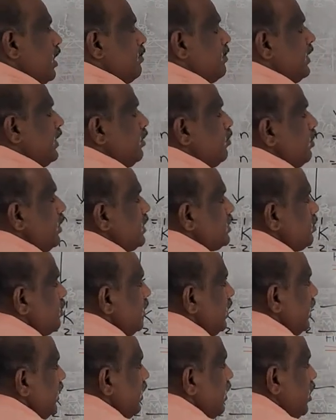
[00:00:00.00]
Why I am writing 1s
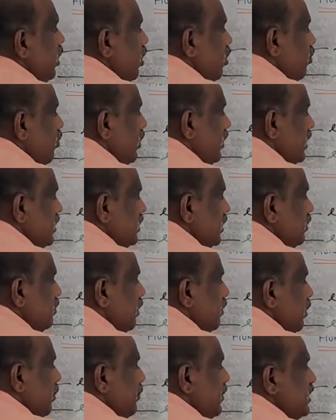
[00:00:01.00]
only? 1 is nothing
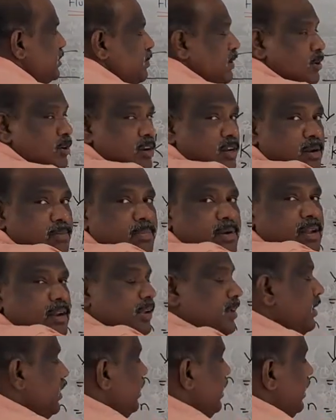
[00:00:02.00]
but my principal quantum
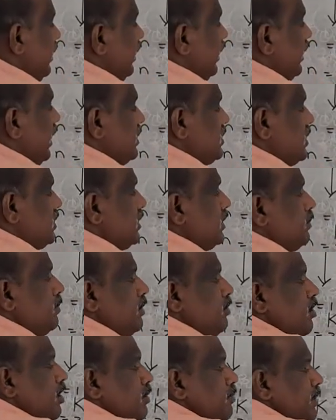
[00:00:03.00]
number. S is nothing
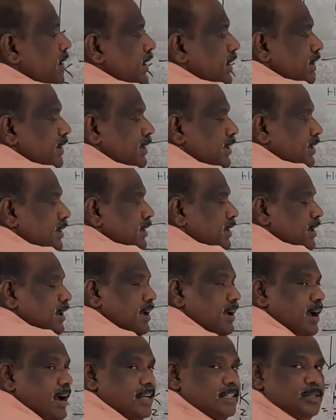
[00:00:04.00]
but what? My
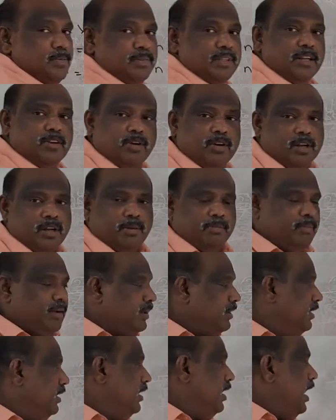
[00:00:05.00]
azimuthal quantum
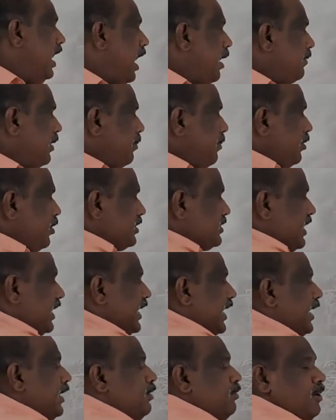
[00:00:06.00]
number. I am coming to
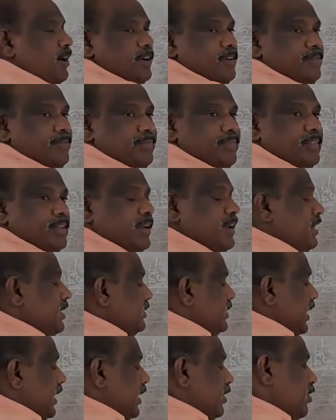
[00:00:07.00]
second one.
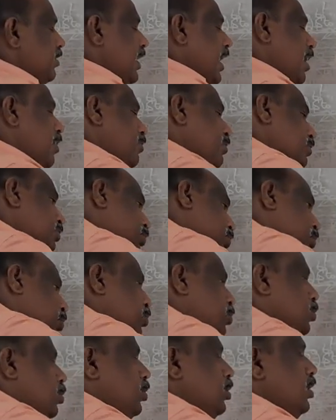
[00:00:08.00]
Second one I have
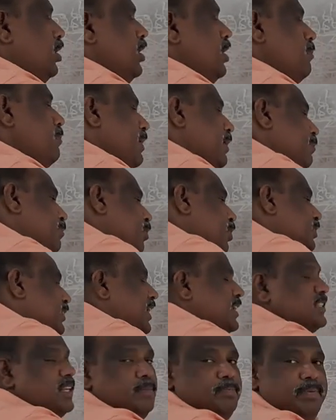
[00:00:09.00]
2, but
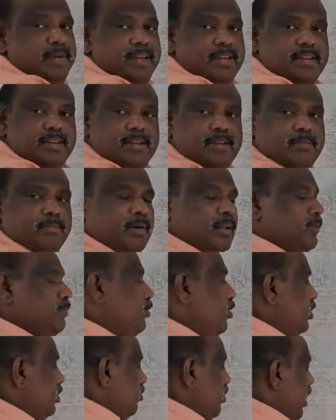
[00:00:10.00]
both S and P. But
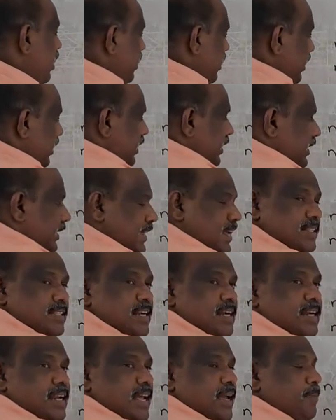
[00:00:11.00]
both what?
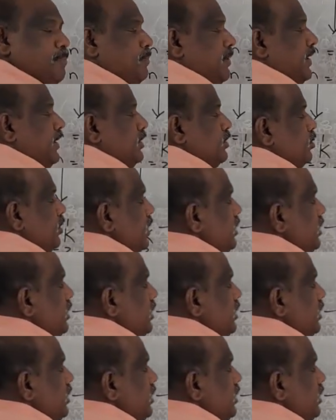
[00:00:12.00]
S and P.